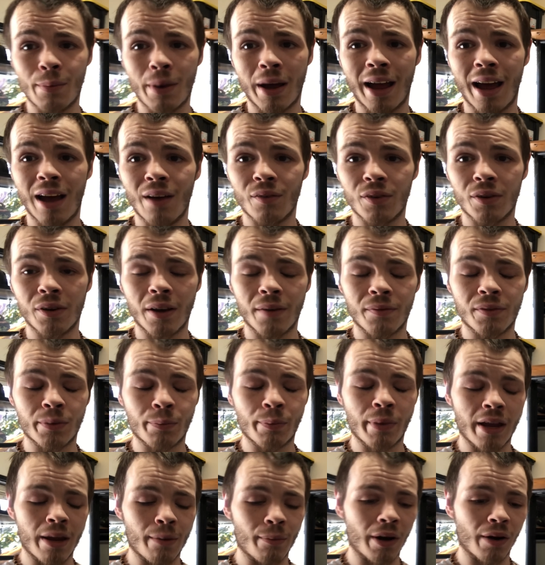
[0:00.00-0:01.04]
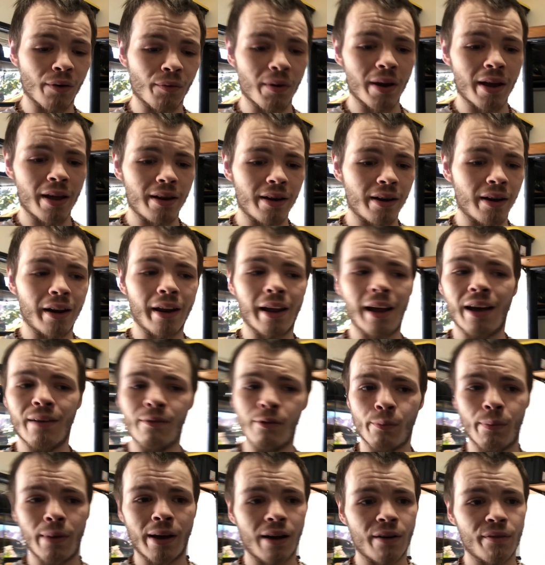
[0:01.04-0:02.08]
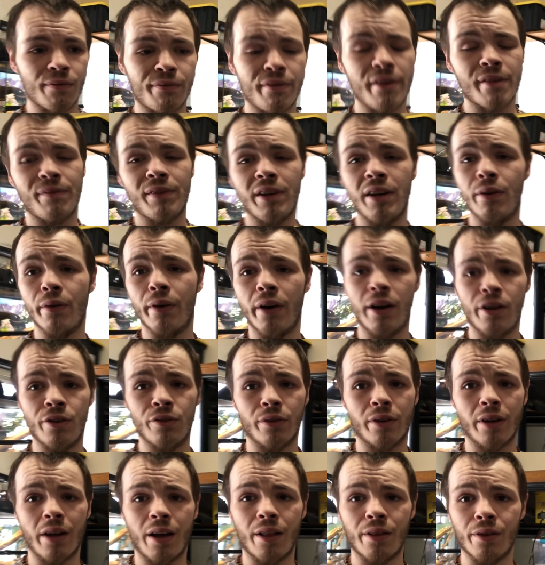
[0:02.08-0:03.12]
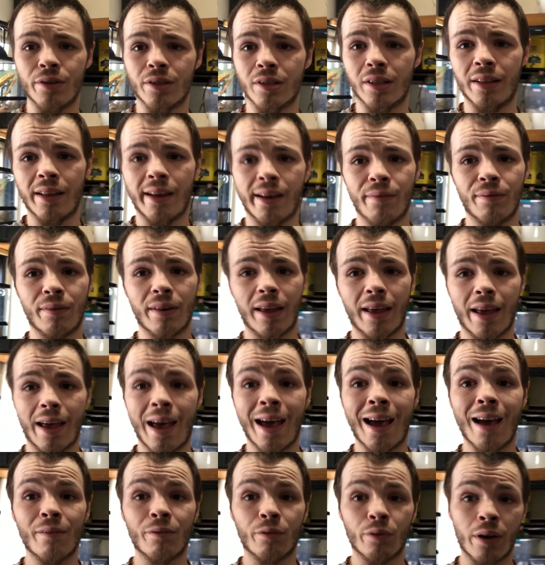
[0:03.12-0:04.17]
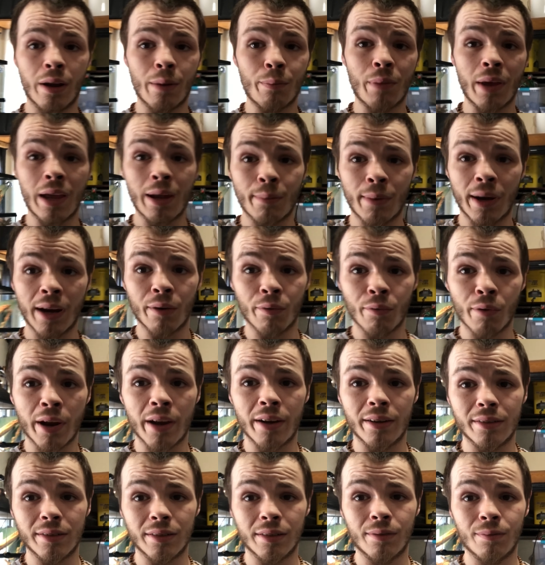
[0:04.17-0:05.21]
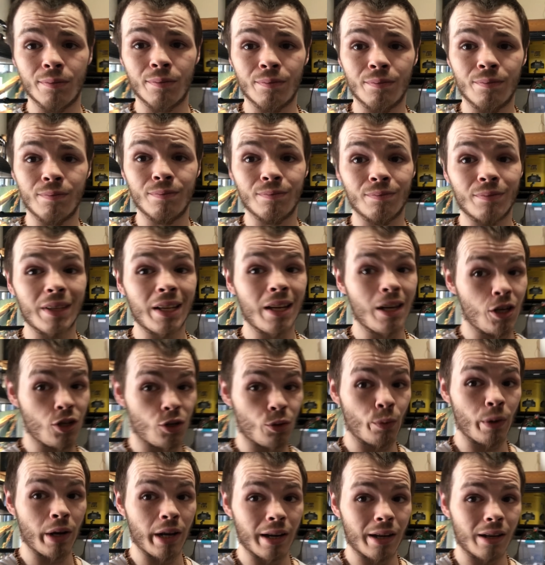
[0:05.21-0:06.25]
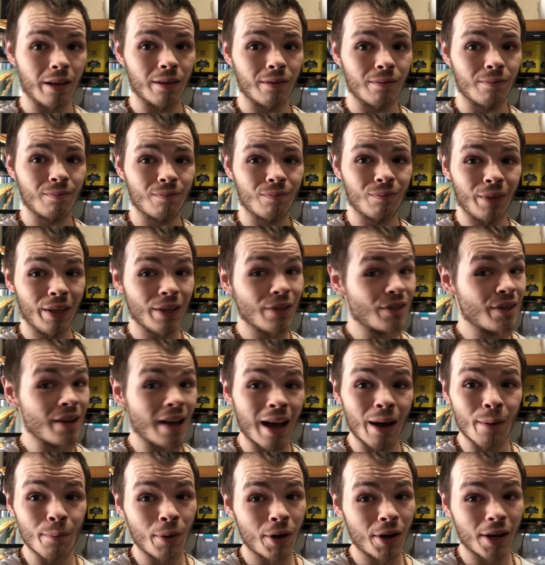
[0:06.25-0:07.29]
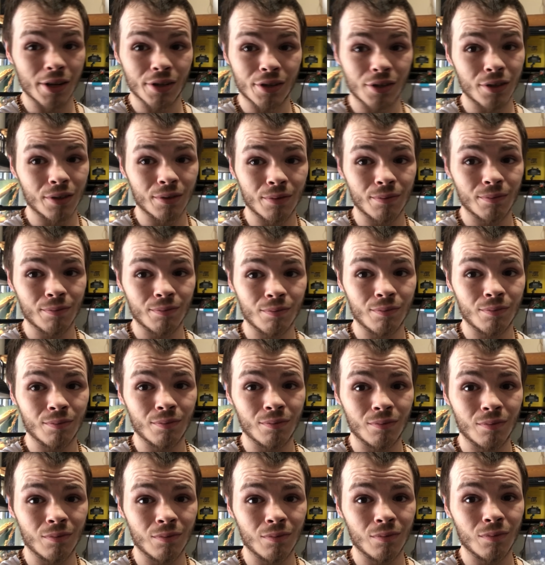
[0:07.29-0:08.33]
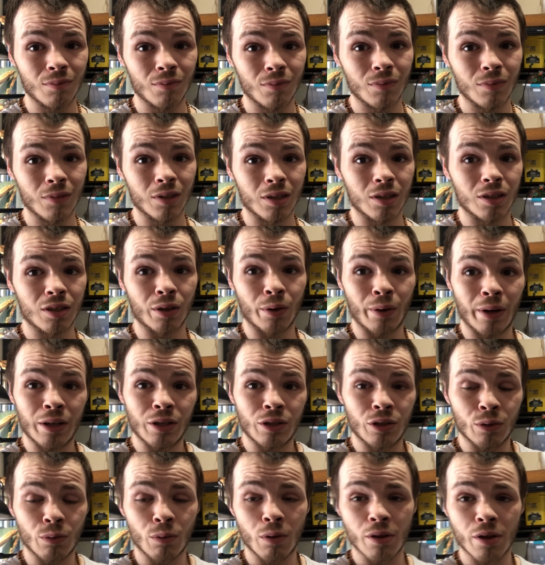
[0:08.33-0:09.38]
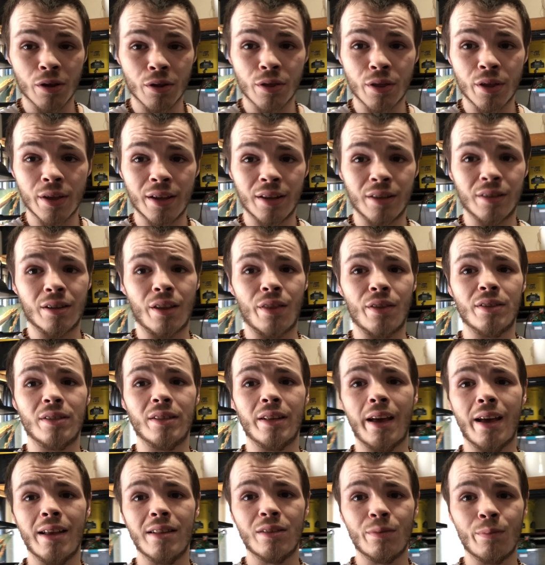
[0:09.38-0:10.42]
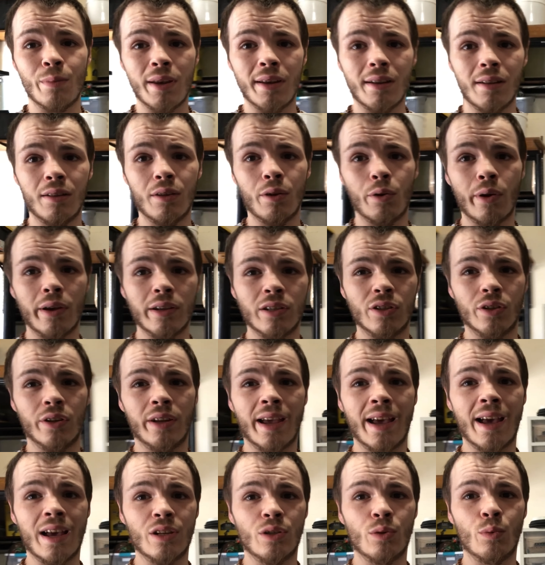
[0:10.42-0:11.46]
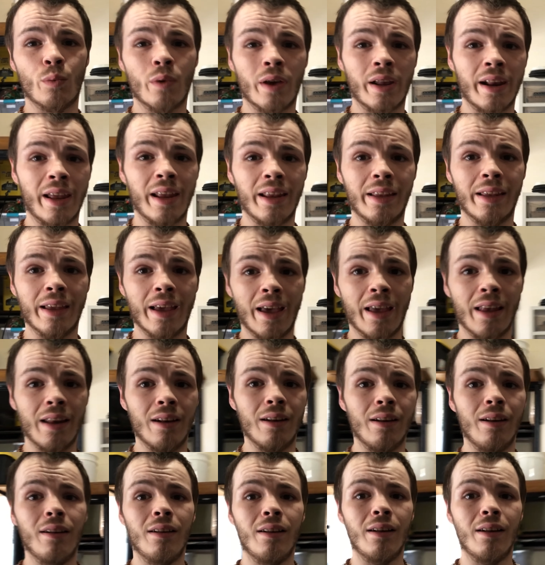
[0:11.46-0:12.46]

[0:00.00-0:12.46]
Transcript: I have enough to pay my rent, and I have about $50 to $100 left after I pay my rent each week. That's not much. So I do other things on the side to make a little extra cash when I can.